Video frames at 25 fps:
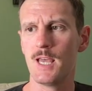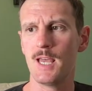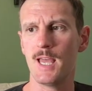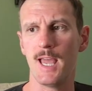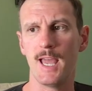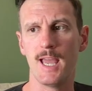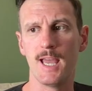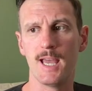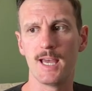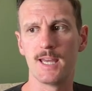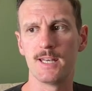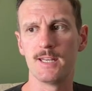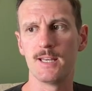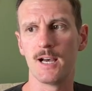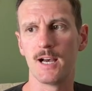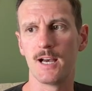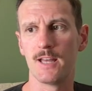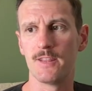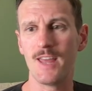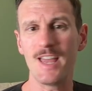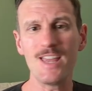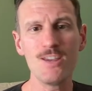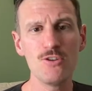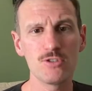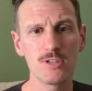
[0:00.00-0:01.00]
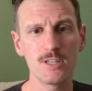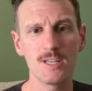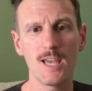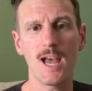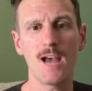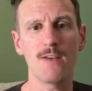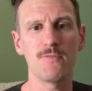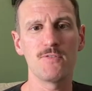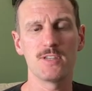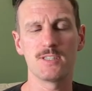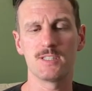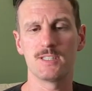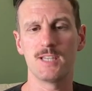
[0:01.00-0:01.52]
And they used to
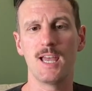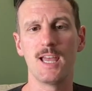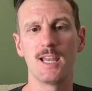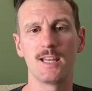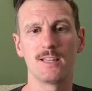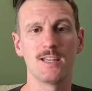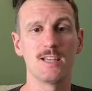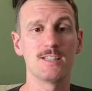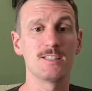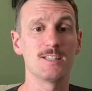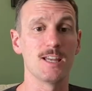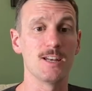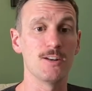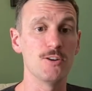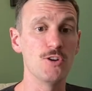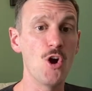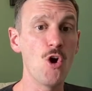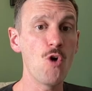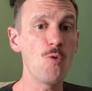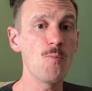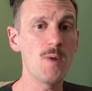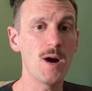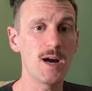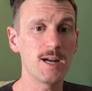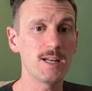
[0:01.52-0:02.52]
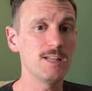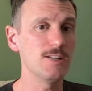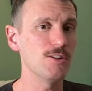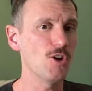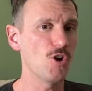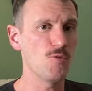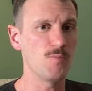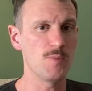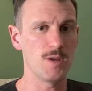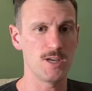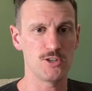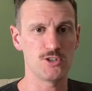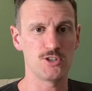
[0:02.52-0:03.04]
have this saying, they said, no money, no
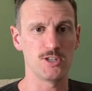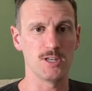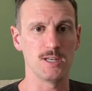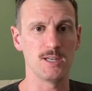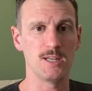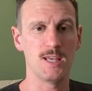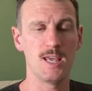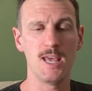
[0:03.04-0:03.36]
mission.